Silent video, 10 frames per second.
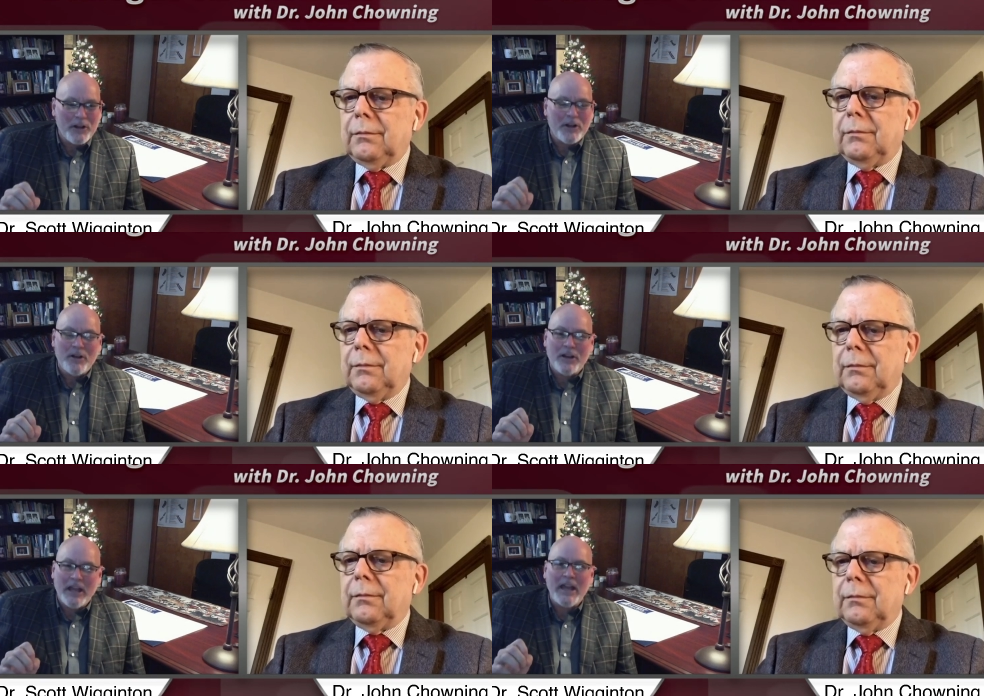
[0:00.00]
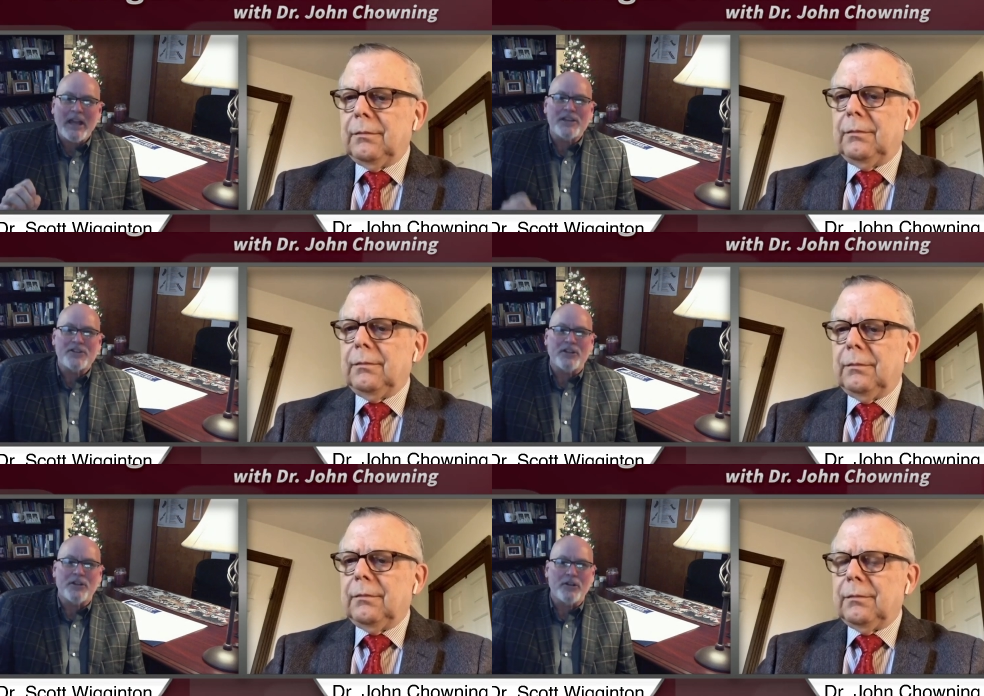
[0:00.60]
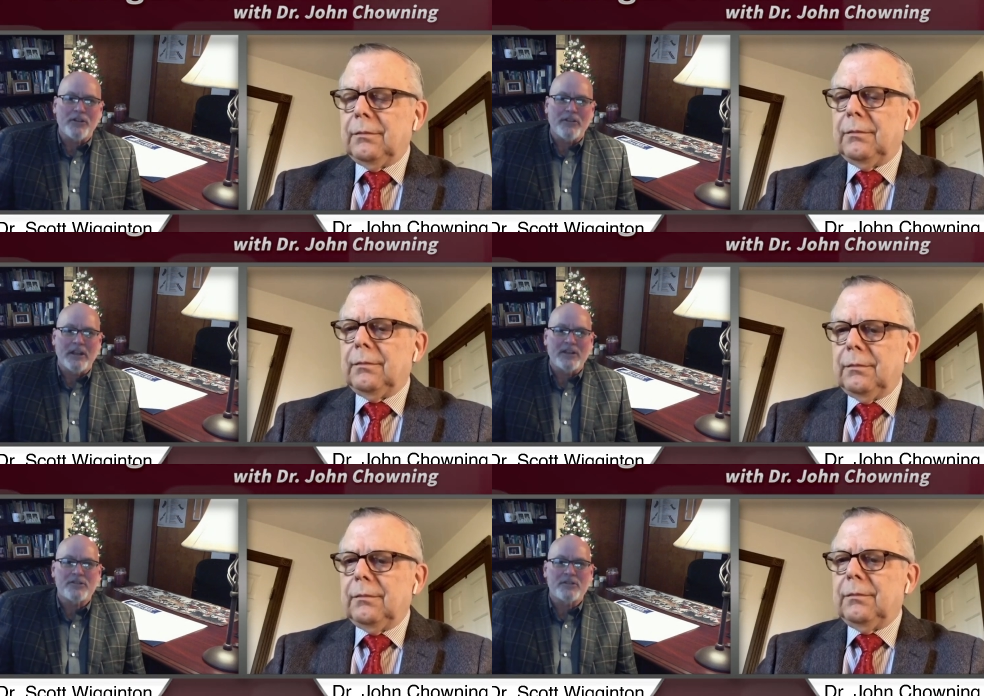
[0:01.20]
Speaker 1: to gaze at the good
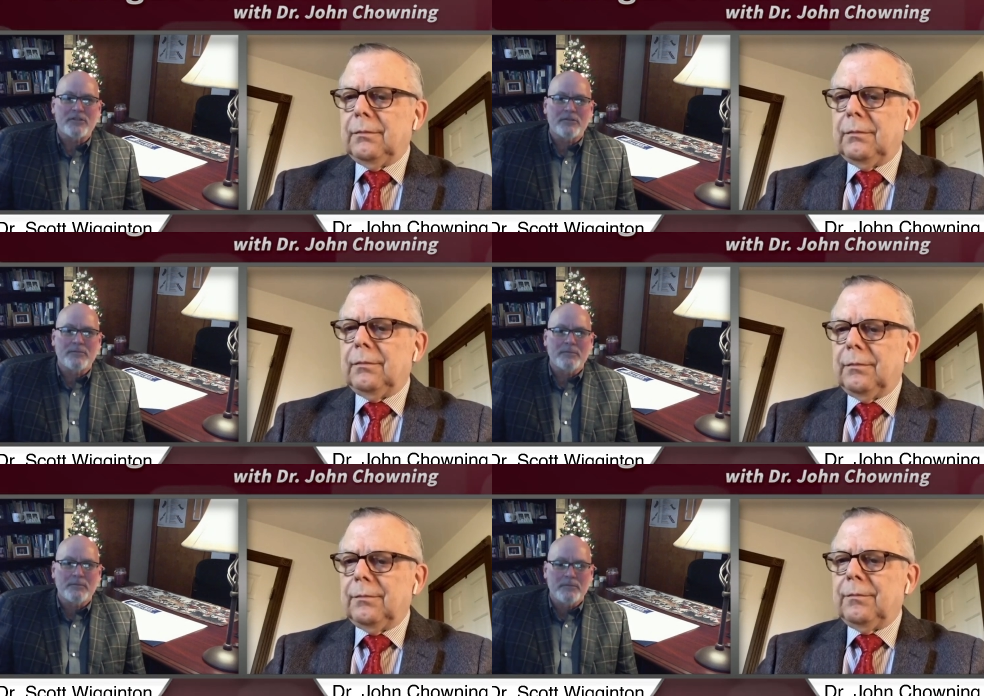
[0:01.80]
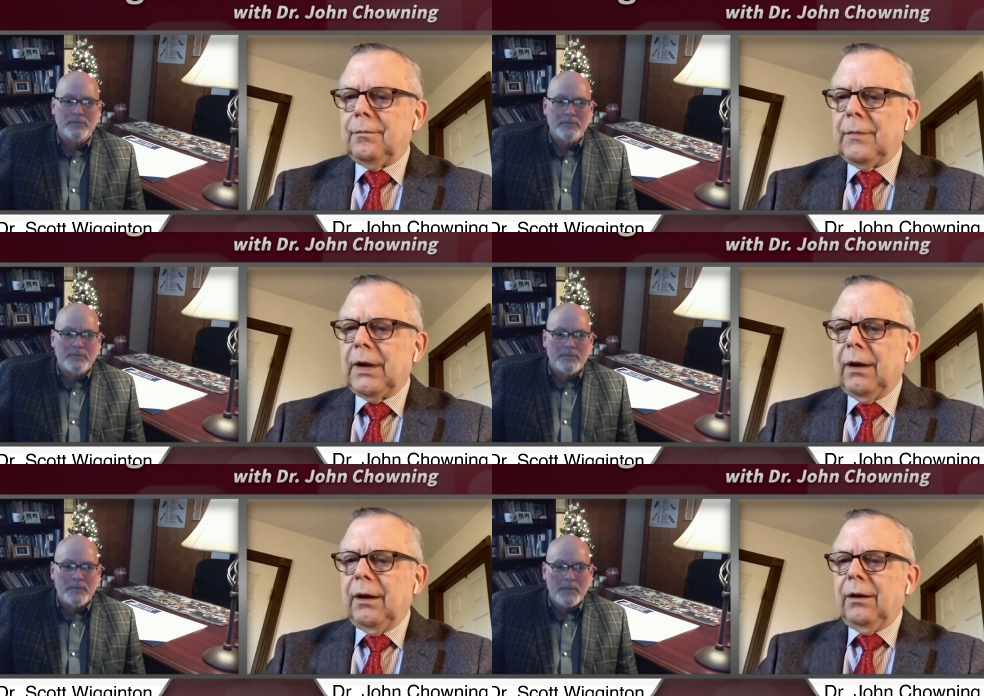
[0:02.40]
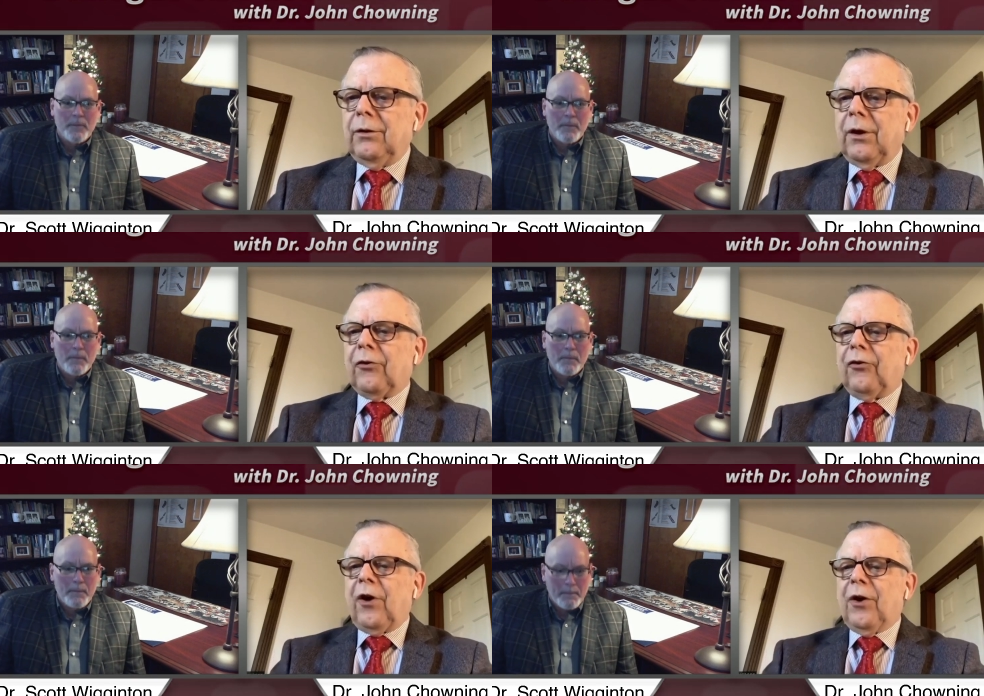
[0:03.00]
Speaker 2: things. Dr.
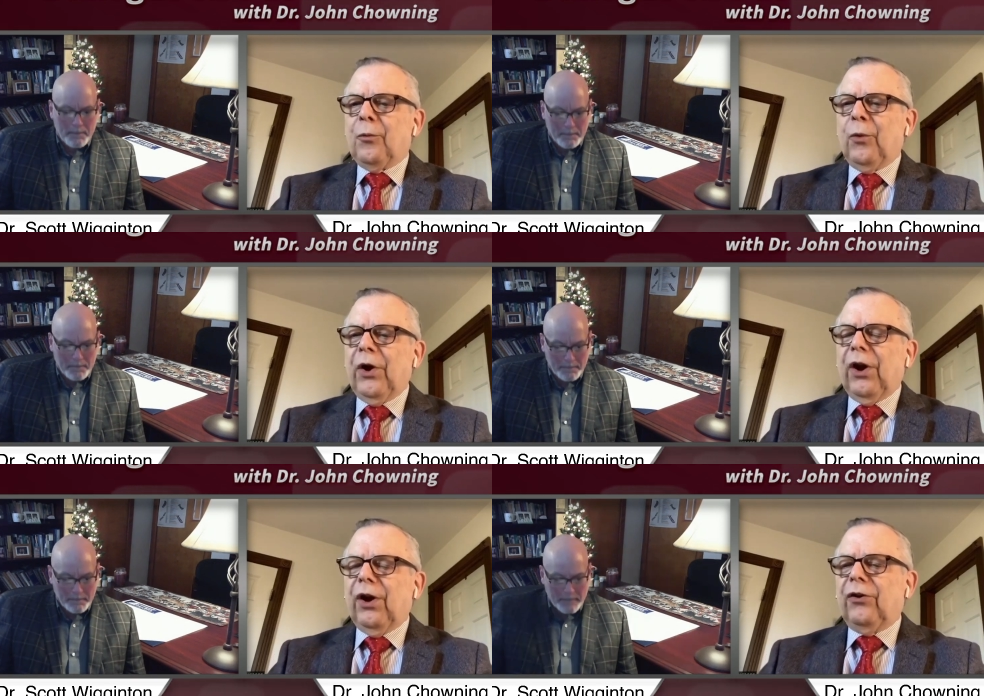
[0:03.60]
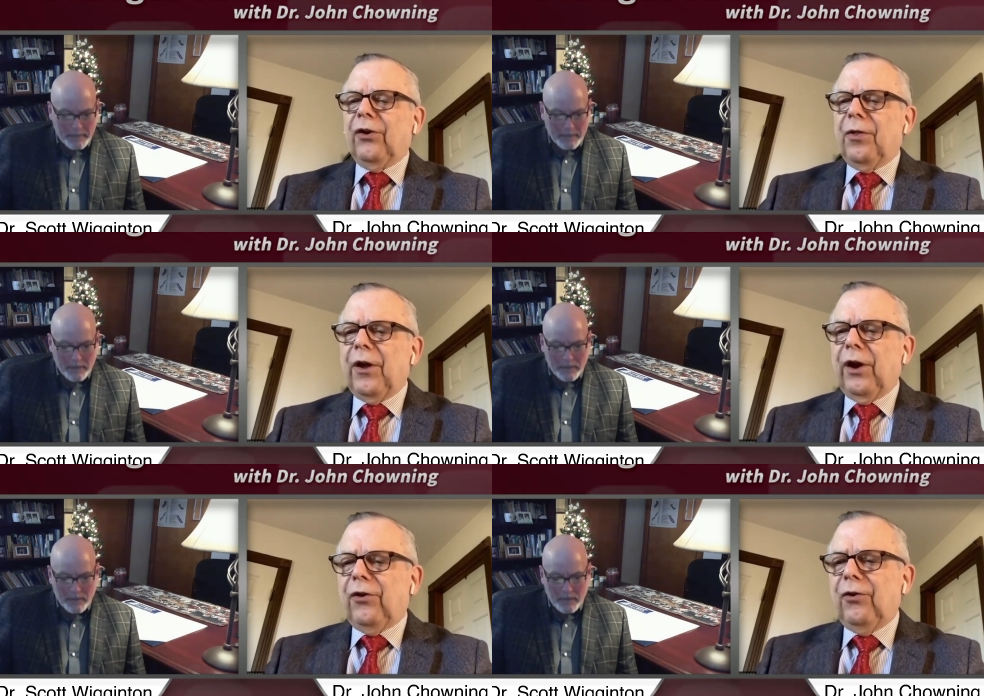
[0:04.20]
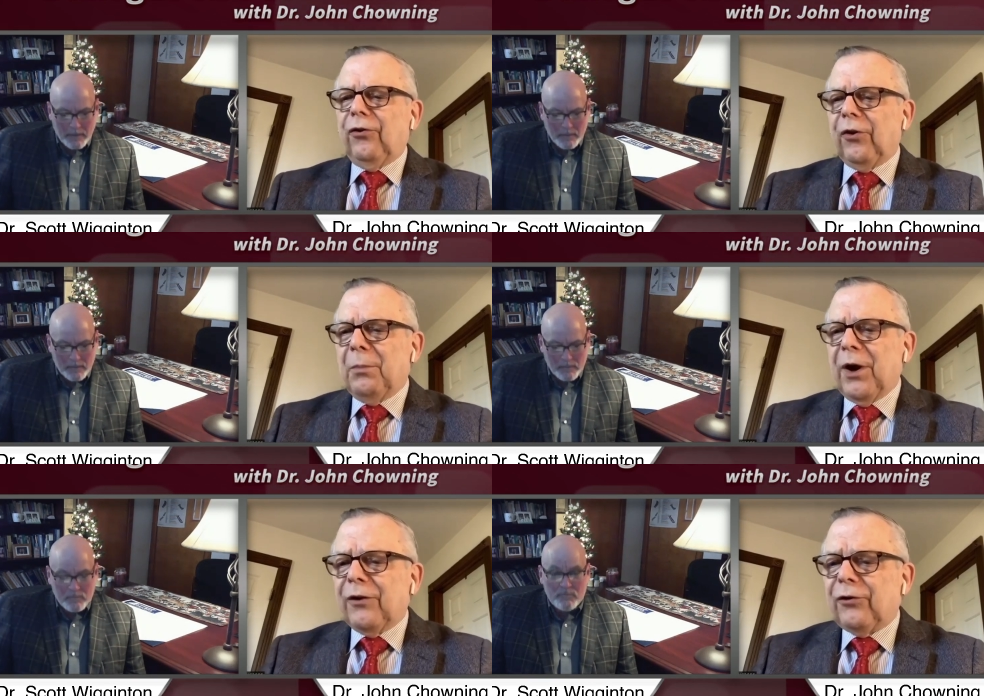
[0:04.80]
Scott Wigginton, thank you so
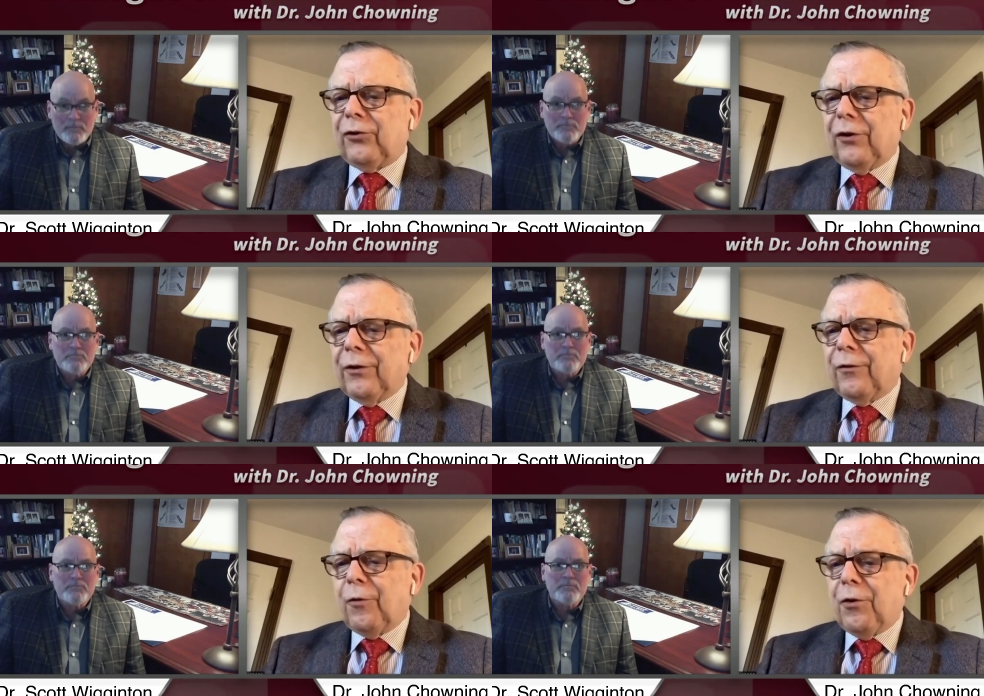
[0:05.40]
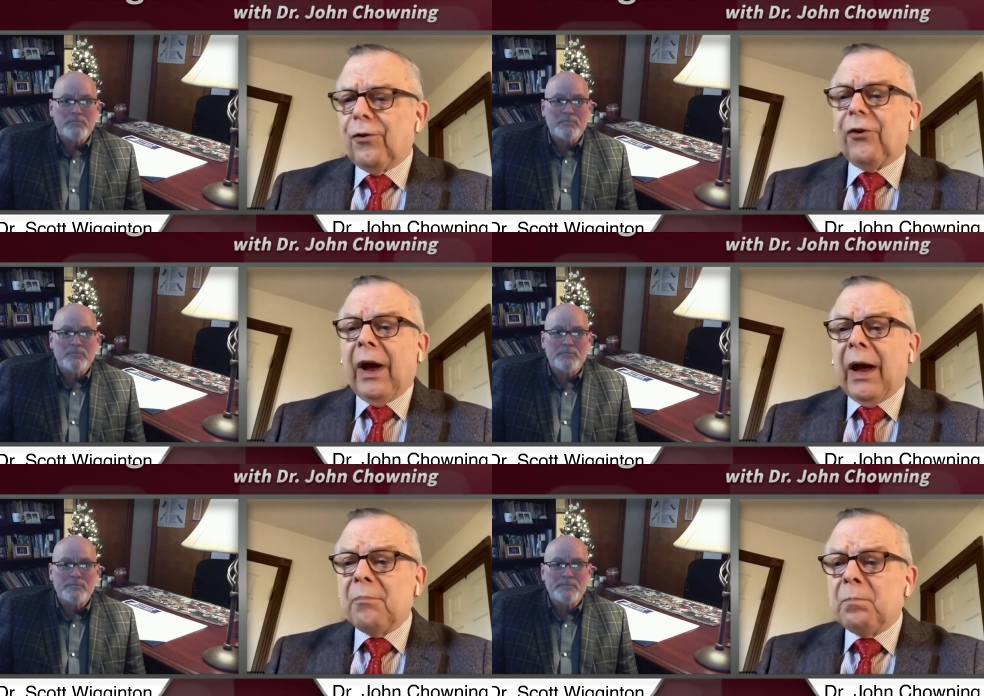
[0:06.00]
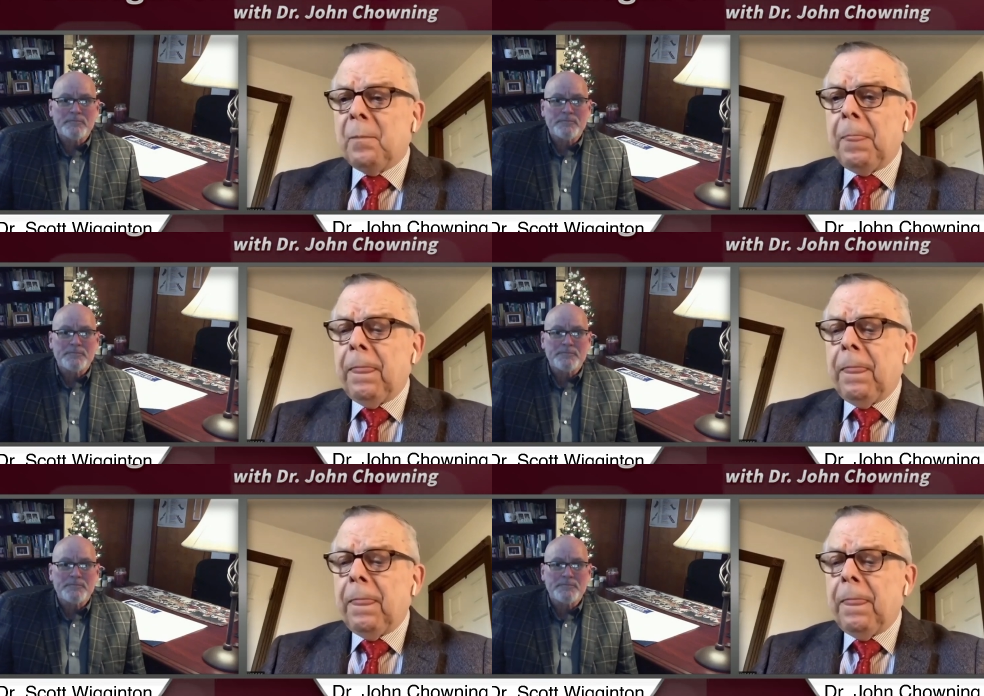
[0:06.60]
much uh, for your time